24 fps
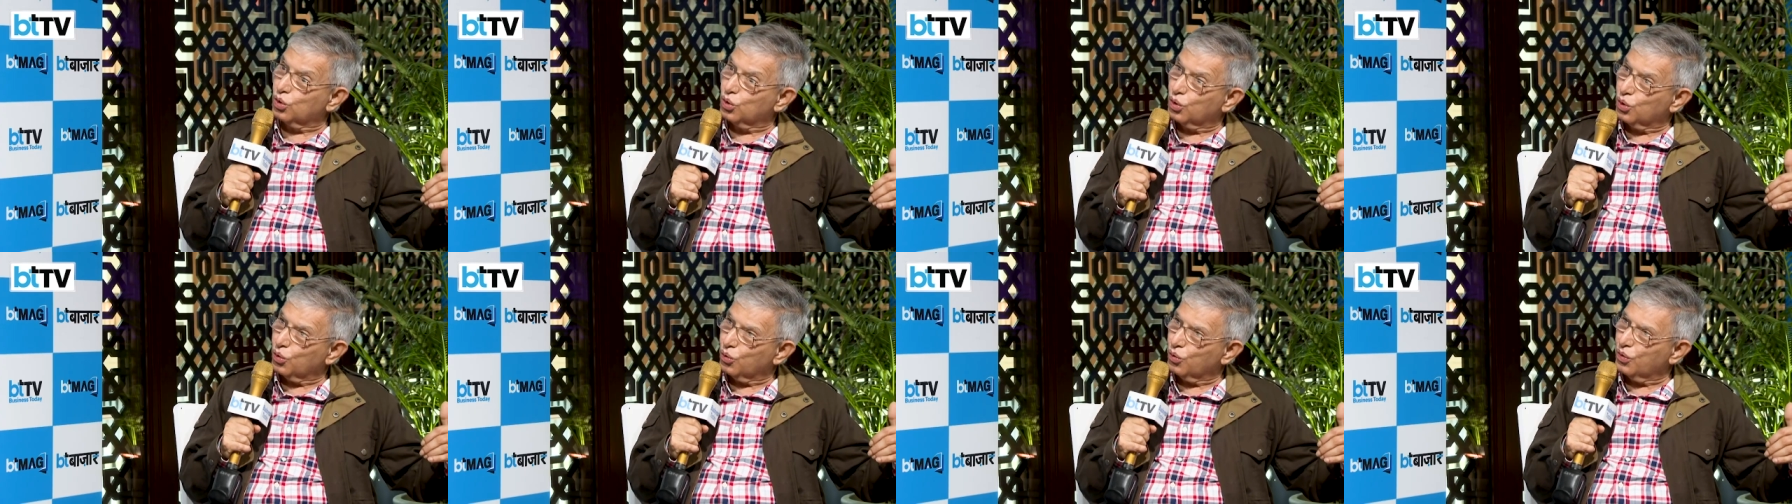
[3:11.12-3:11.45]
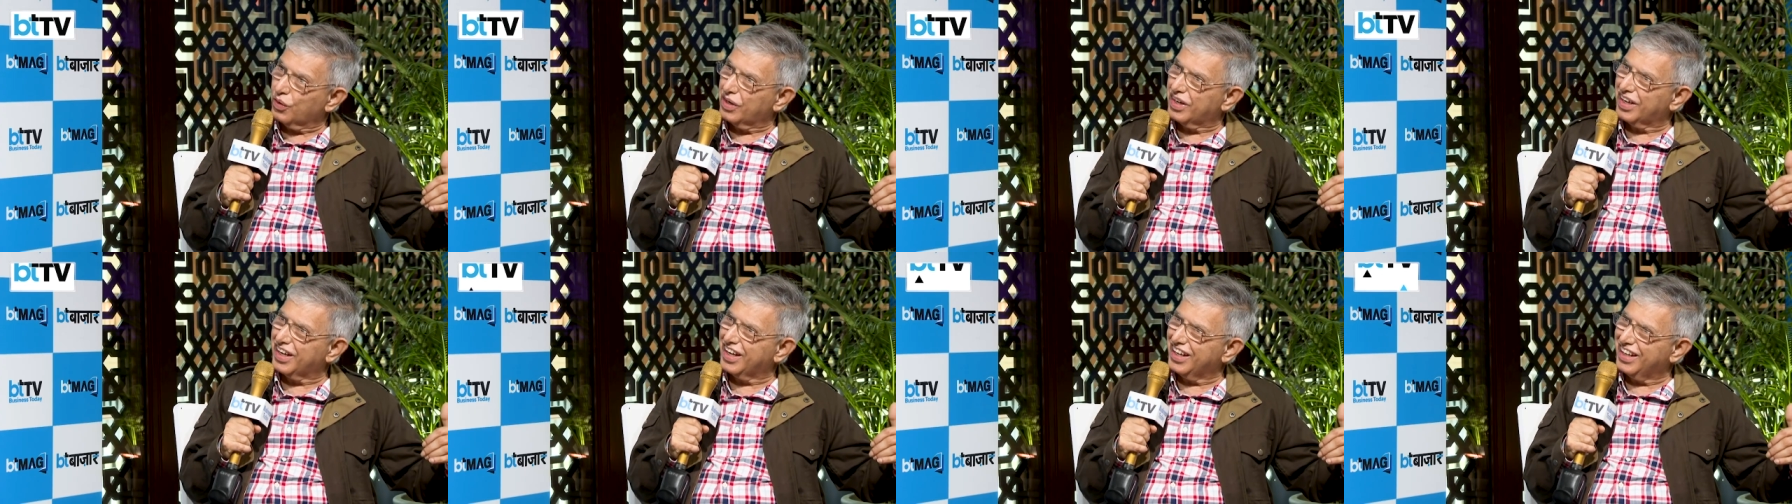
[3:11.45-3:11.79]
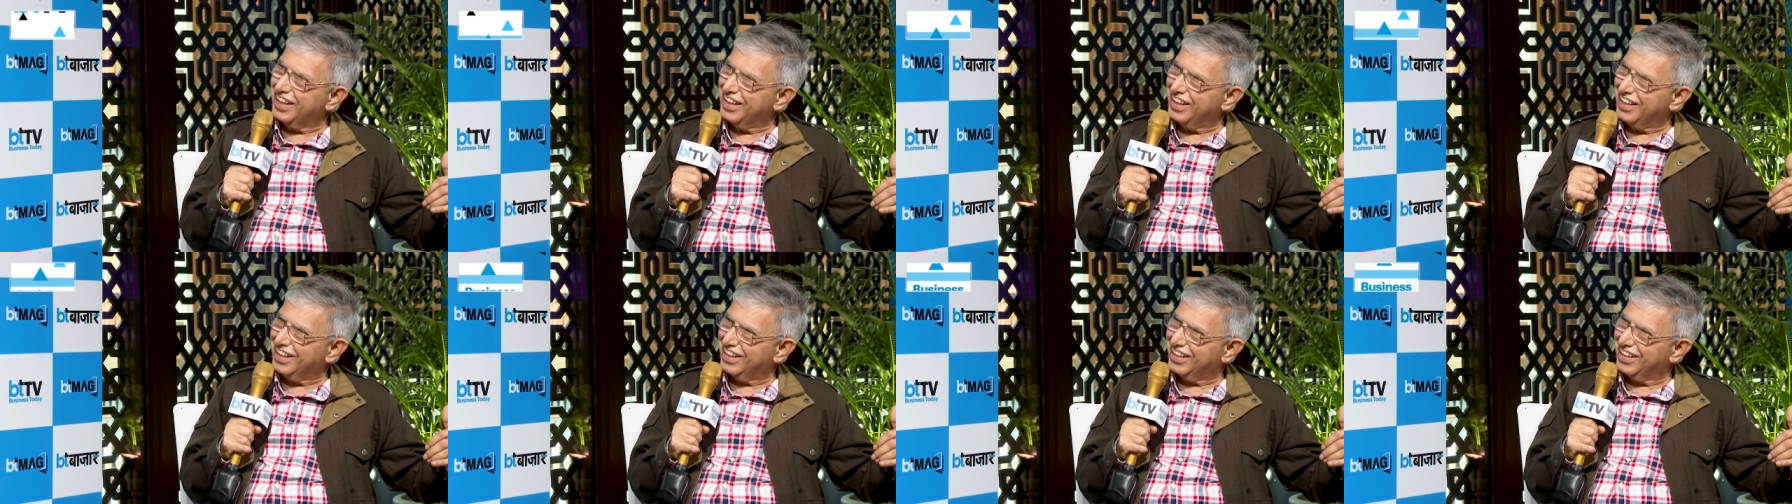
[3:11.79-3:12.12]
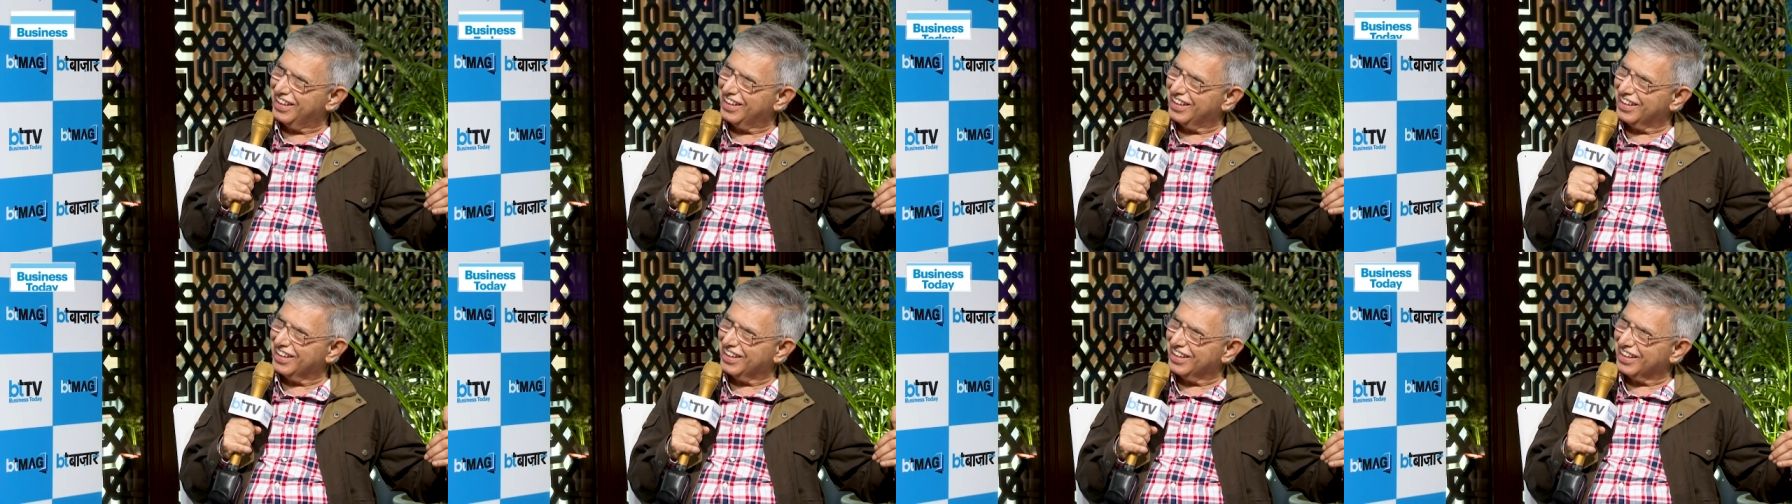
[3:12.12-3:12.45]
to do in
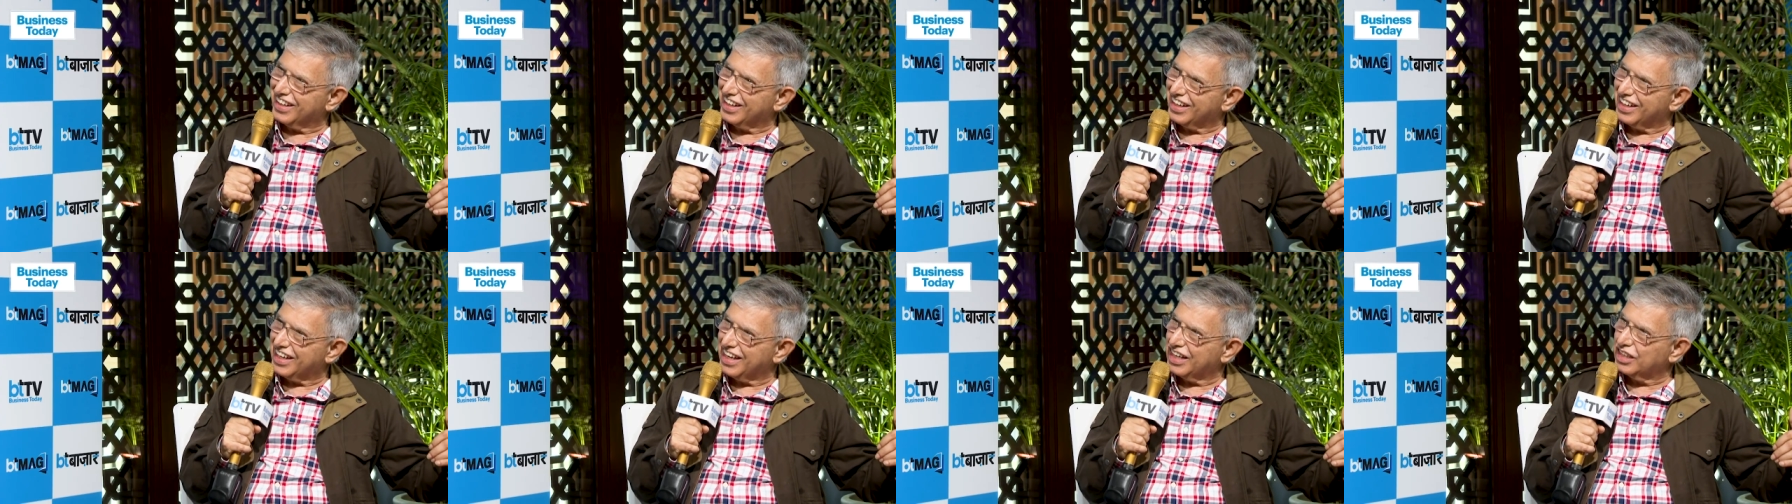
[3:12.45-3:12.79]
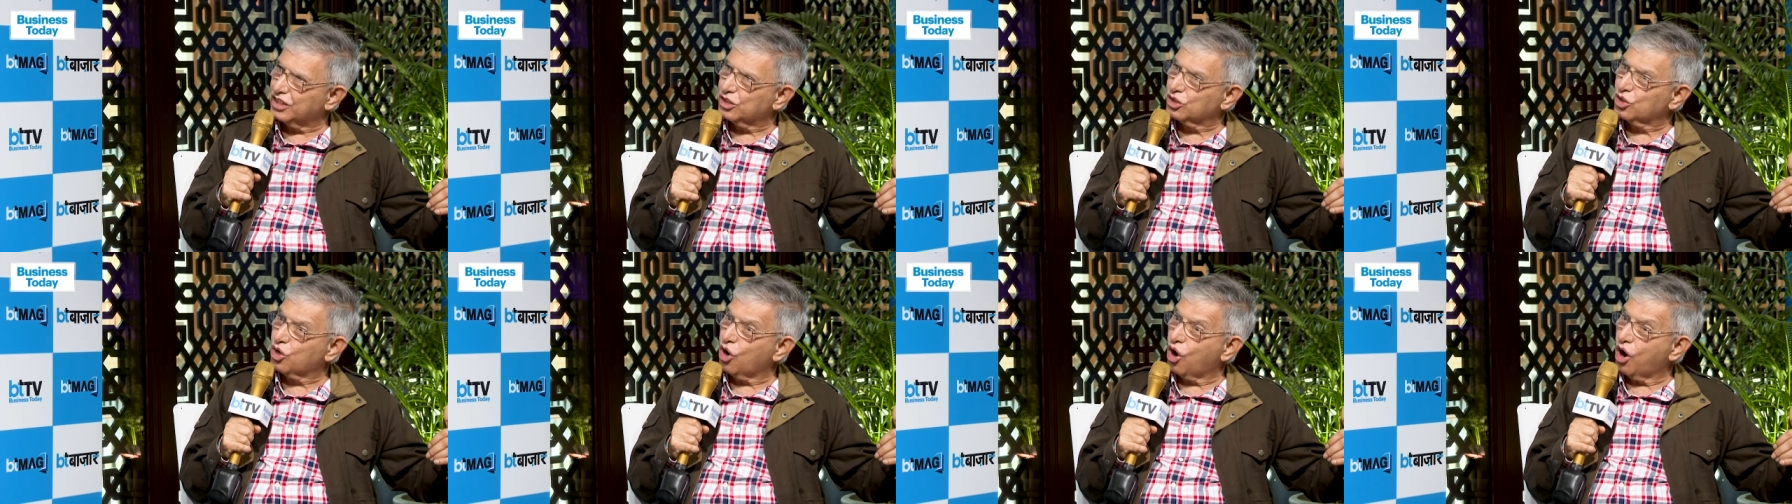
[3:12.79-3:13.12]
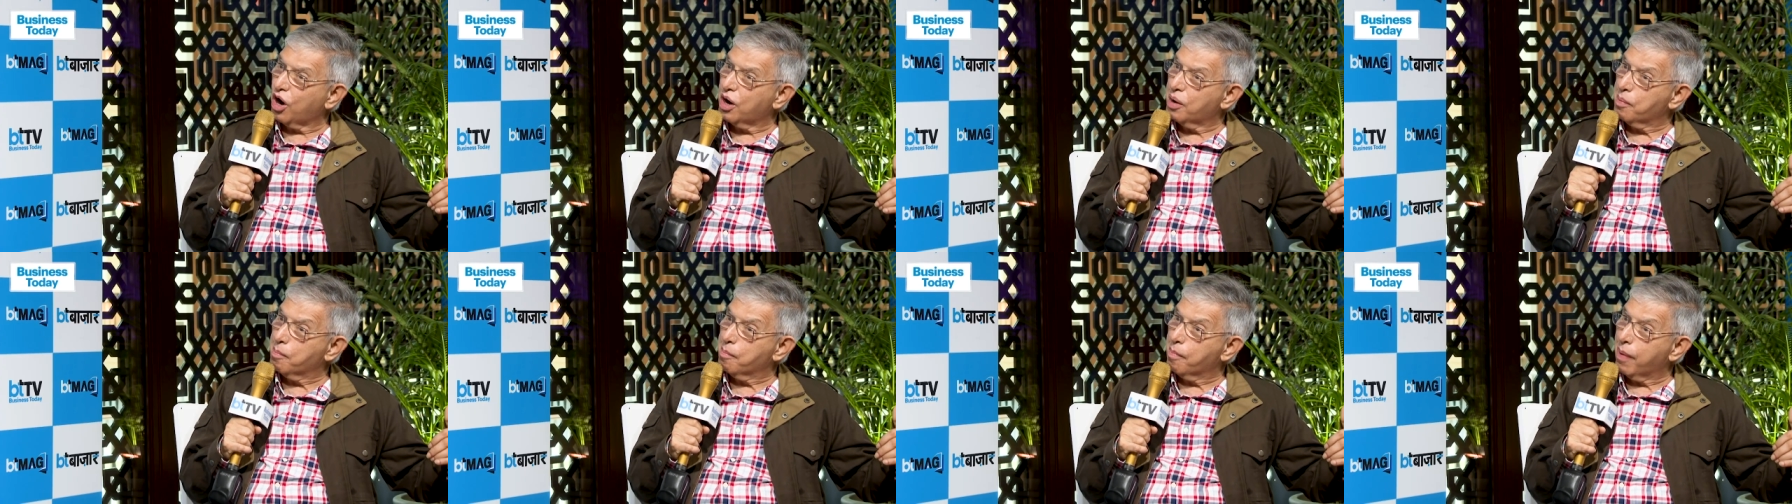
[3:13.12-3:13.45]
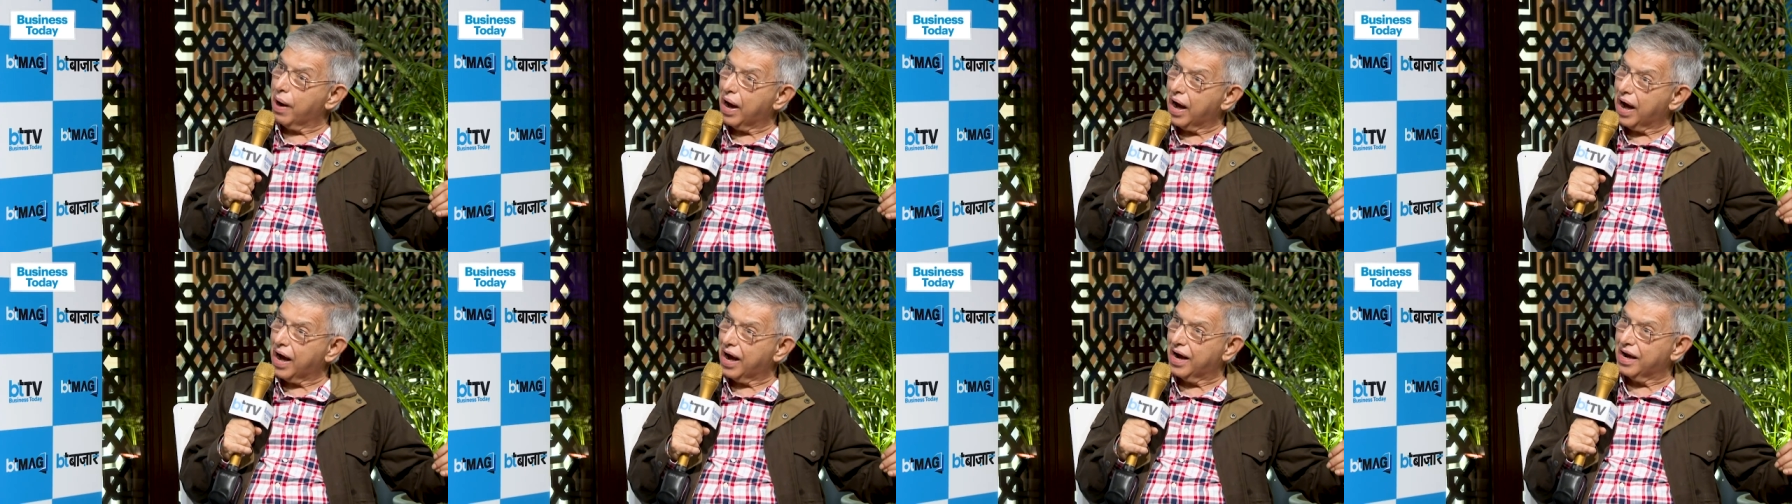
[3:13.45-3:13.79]
the days gone
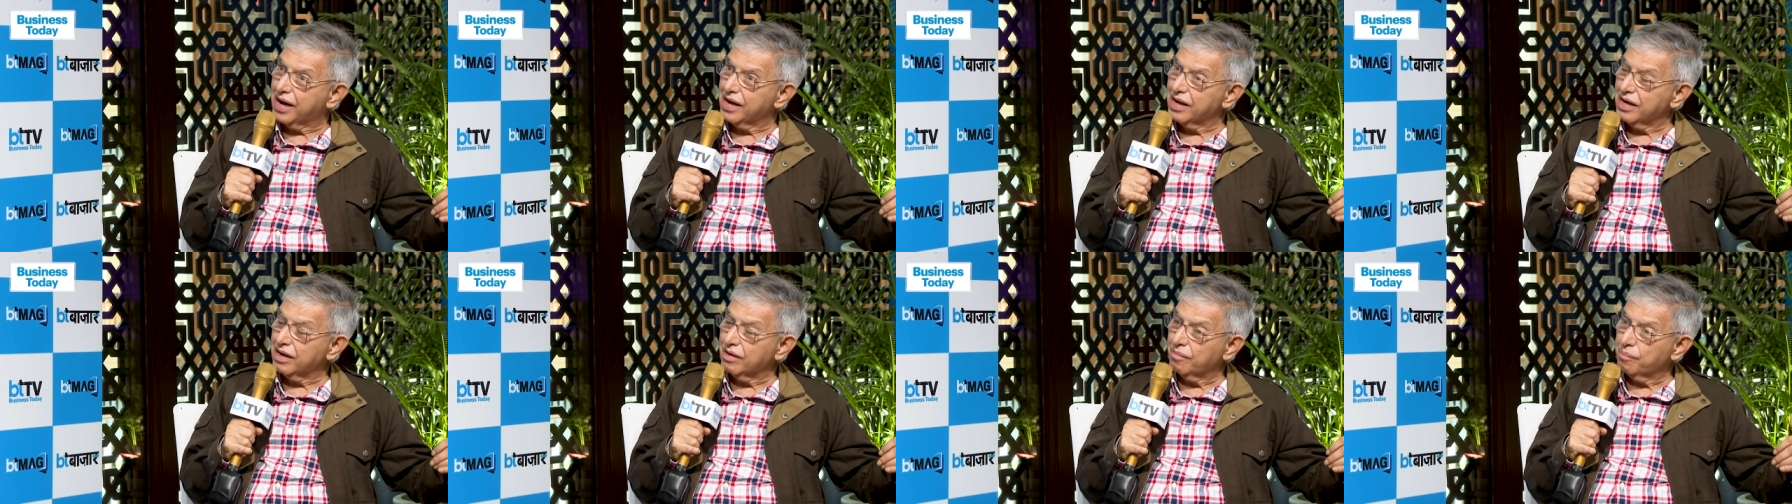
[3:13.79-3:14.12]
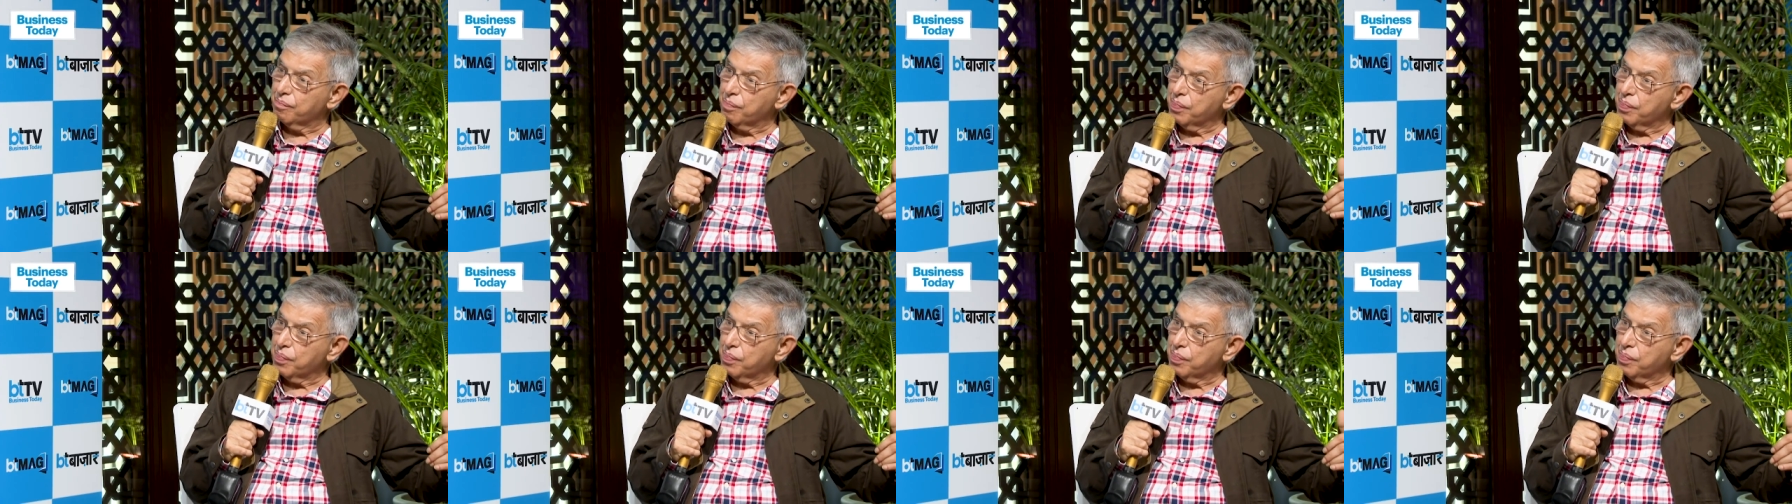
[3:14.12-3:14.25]
by,